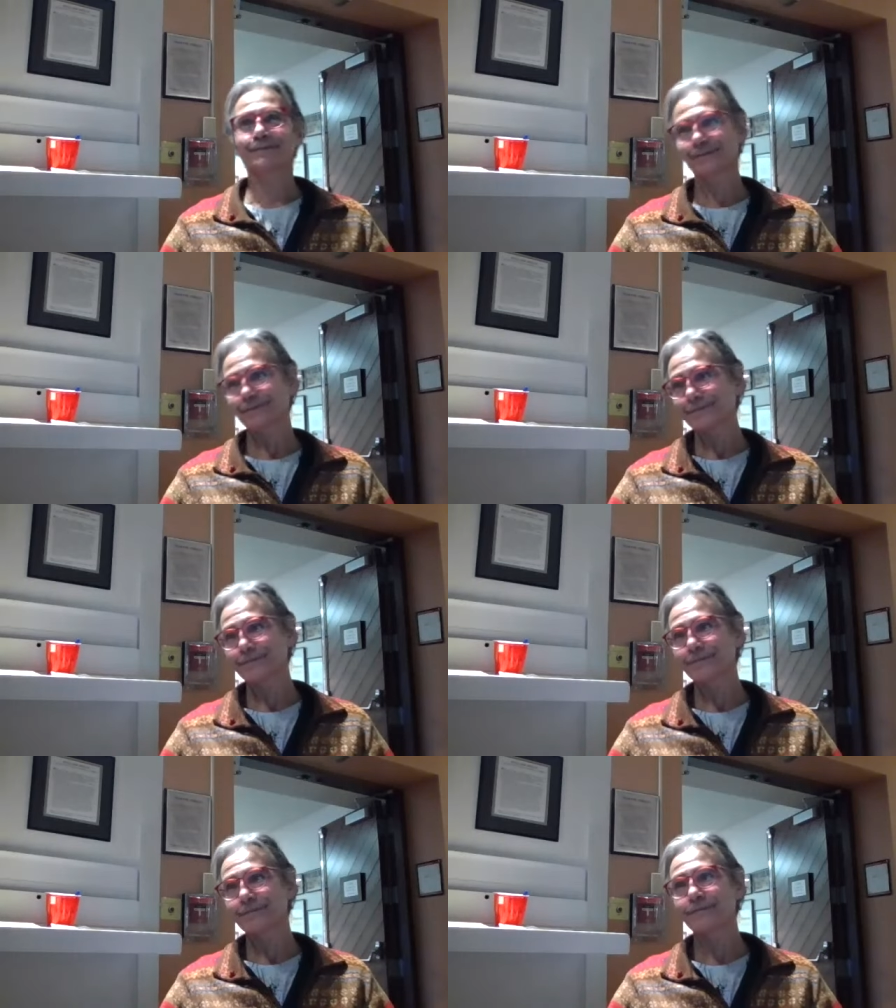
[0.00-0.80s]
I've got a
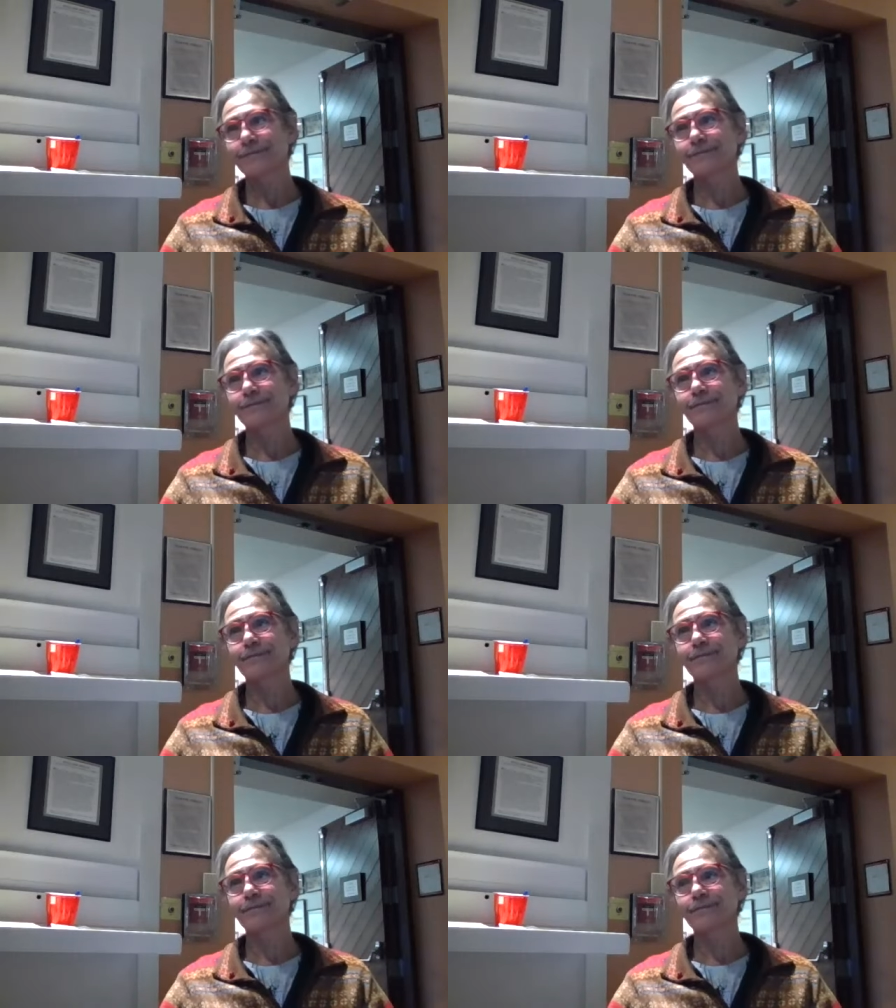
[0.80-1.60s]
question, Robert.
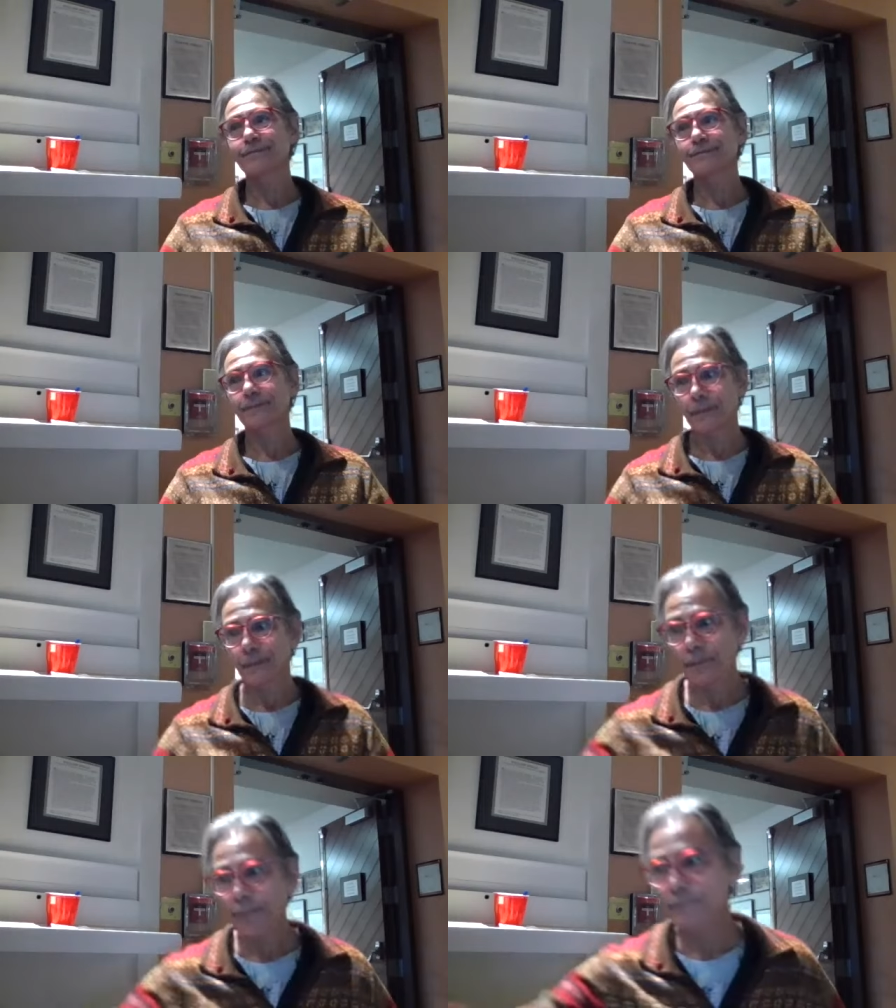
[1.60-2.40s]
You, you said
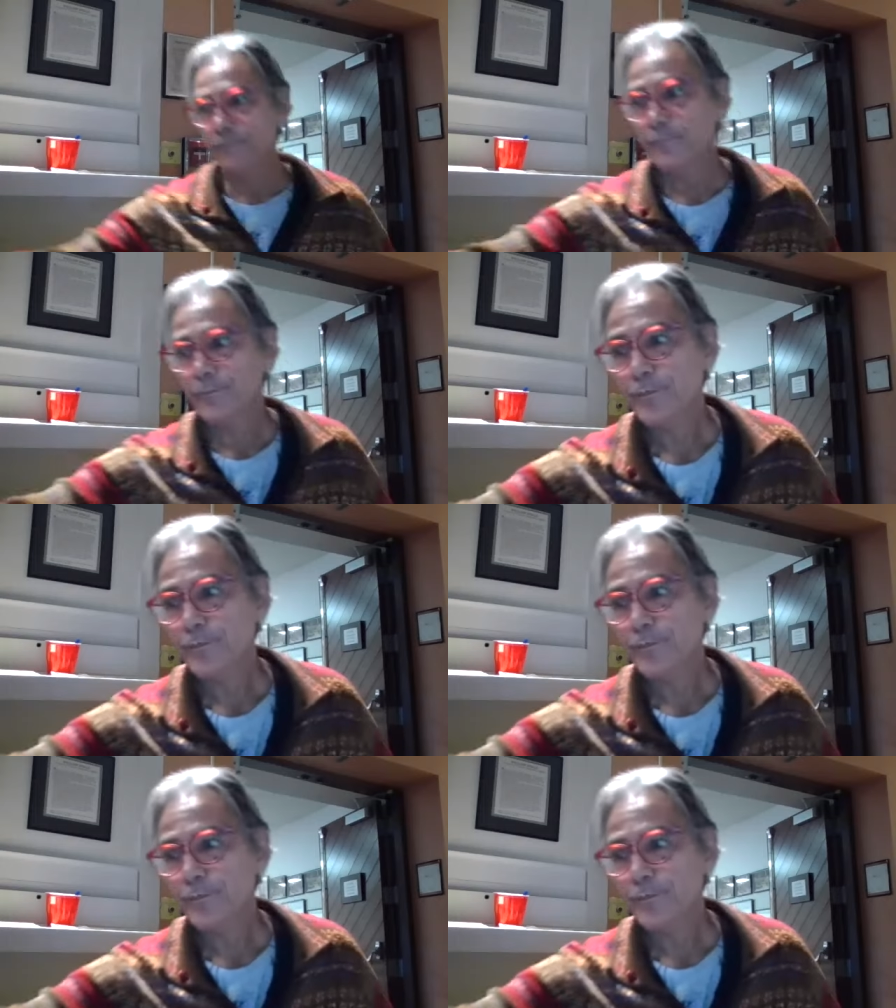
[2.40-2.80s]
that you,